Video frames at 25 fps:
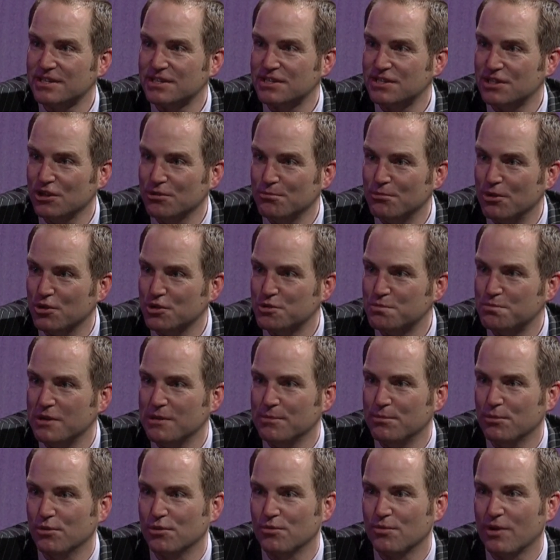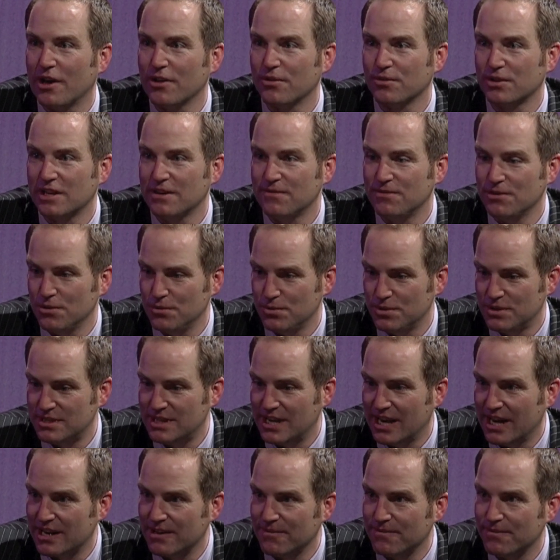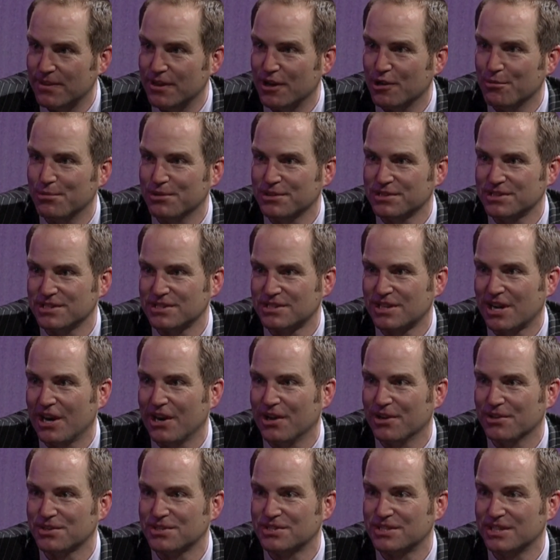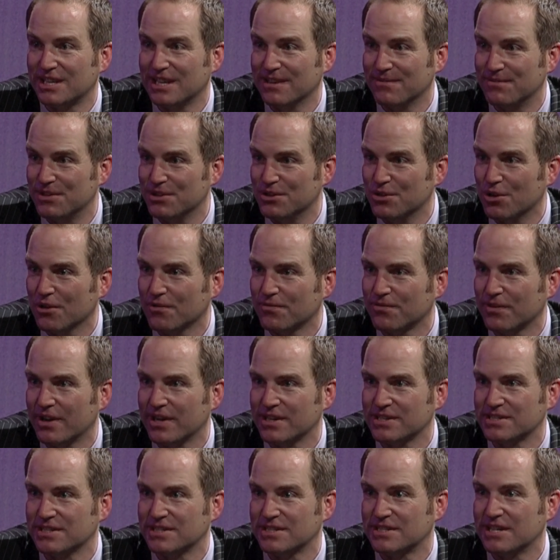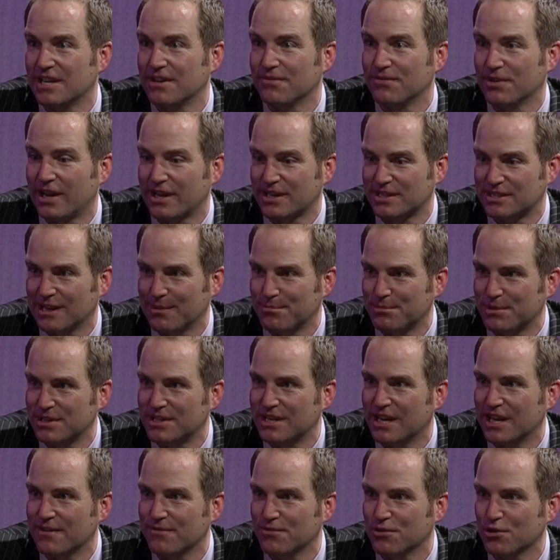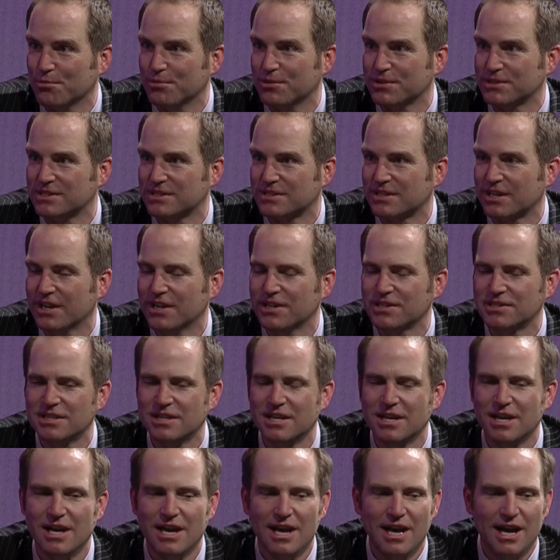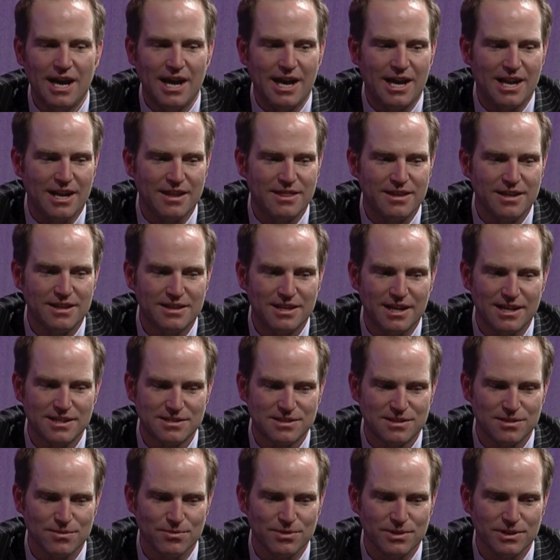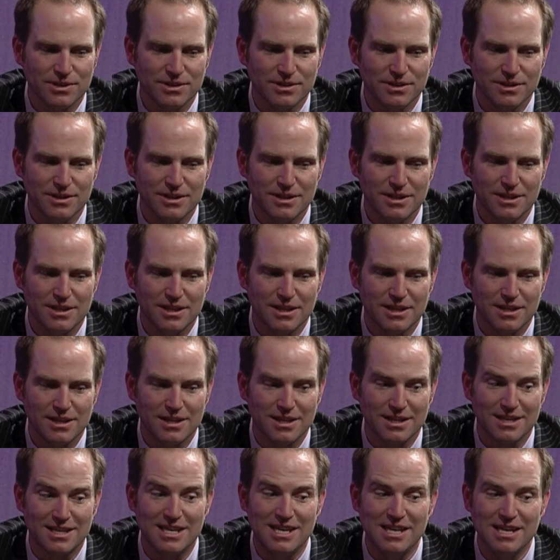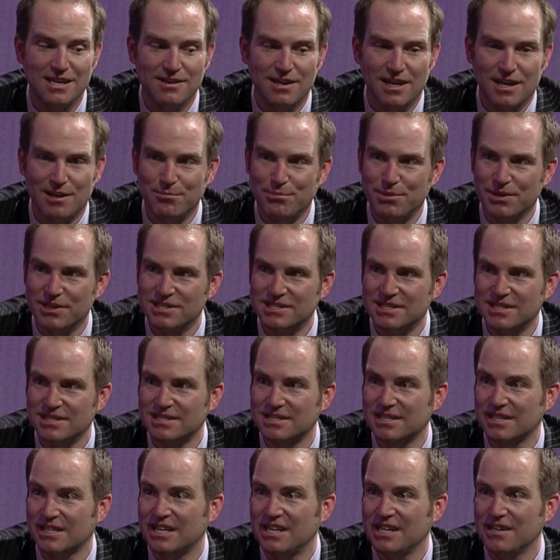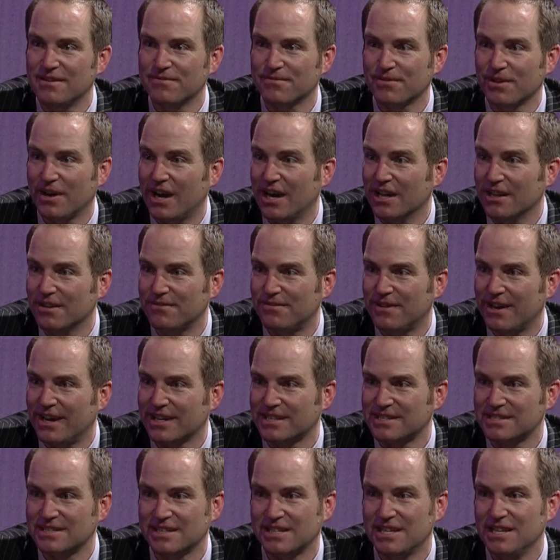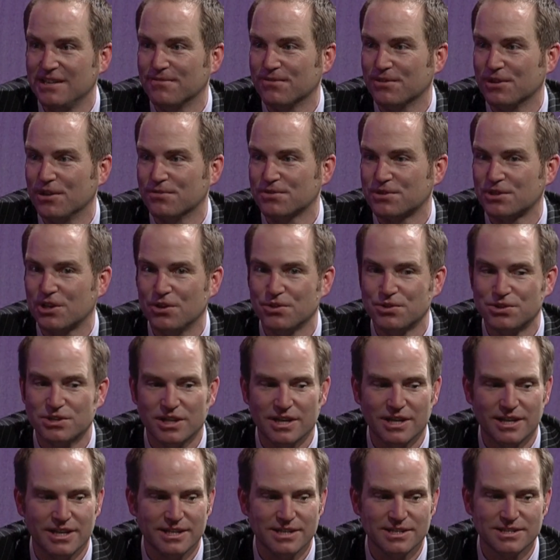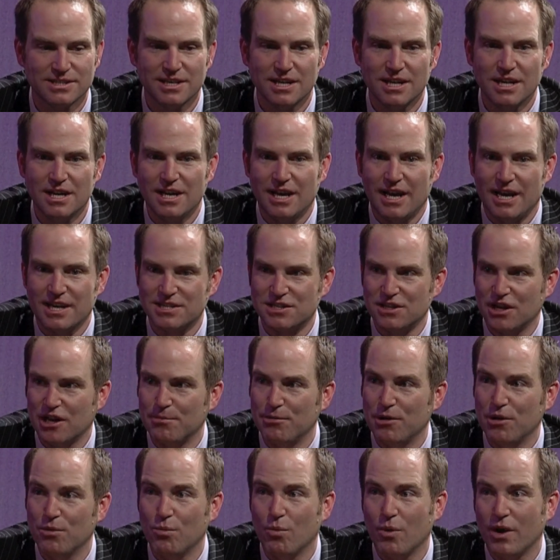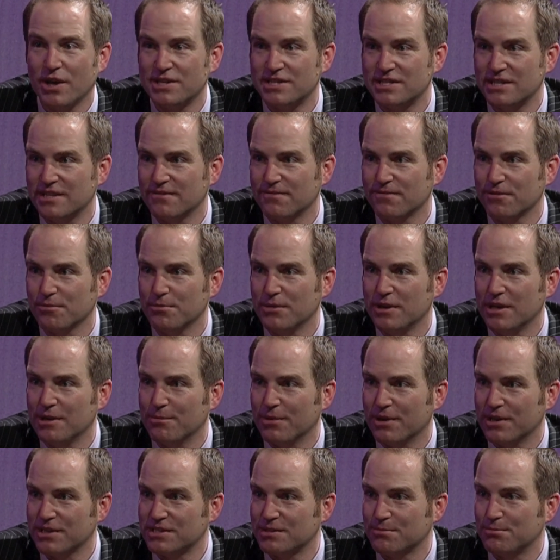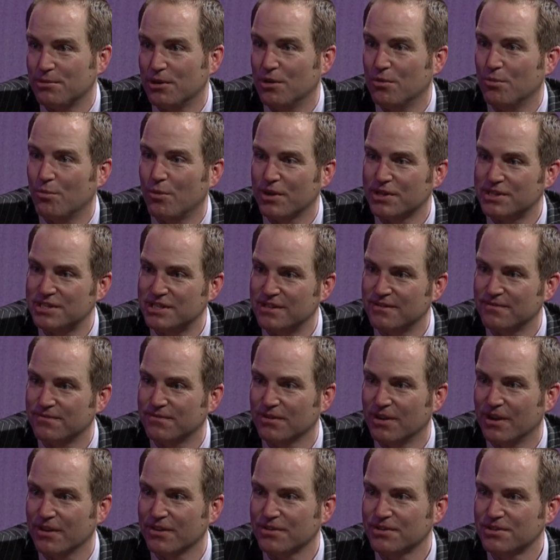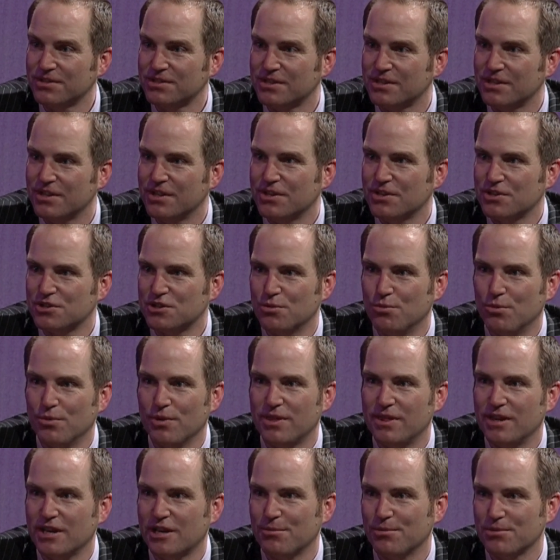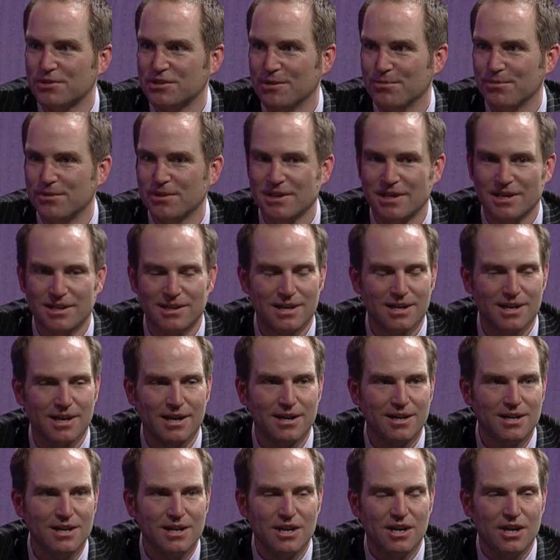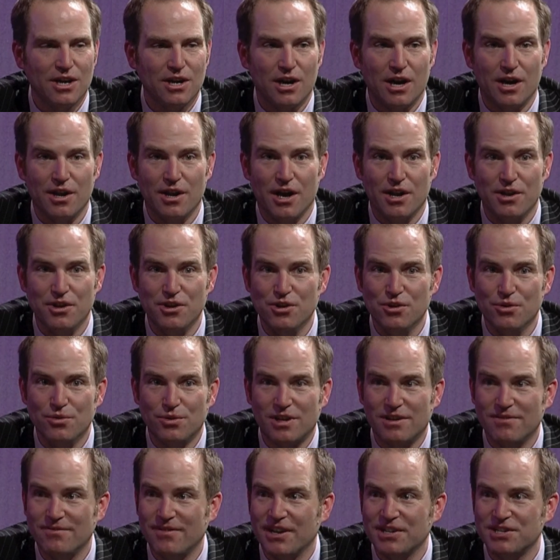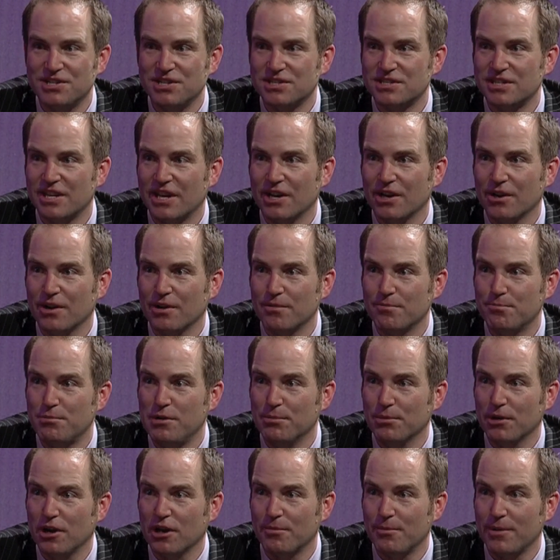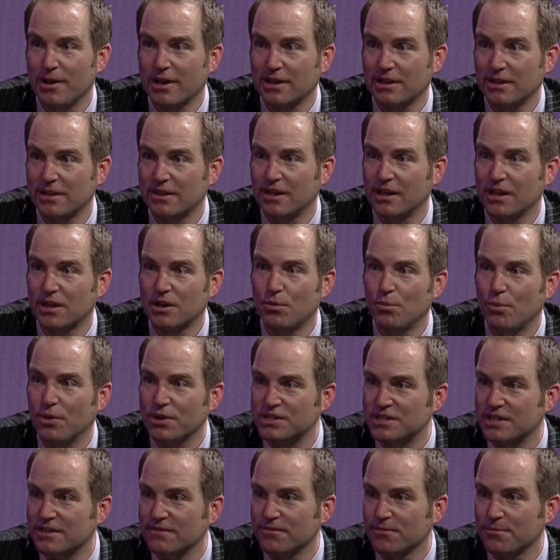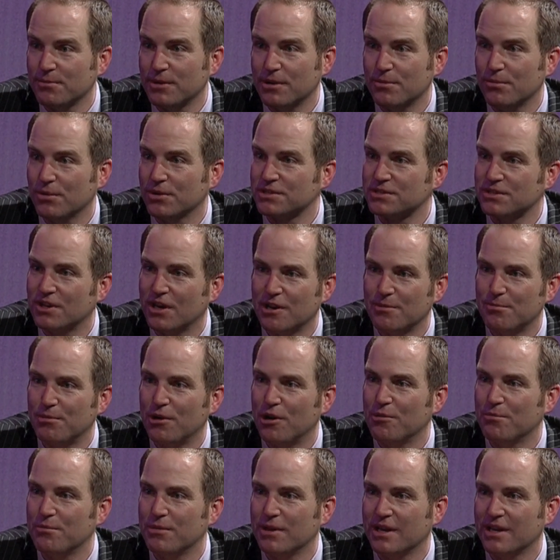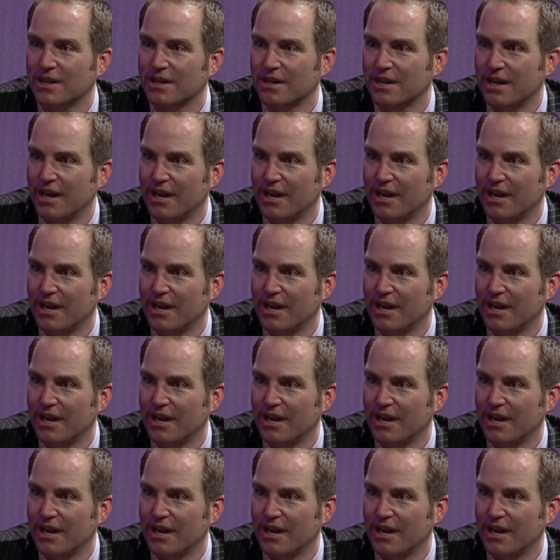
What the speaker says: Still, most people would rather give you 10 of their business cards to give to your friends instead of accepting 10 of your business cards. And I think that's the key in business, the key for Halifax, the key for Nova Scotia is it's not about what's in it for me, but it's about what's in it for others. So when we think about something like a new convention center and people automatically think, what's in it for me? Well, it's not about me.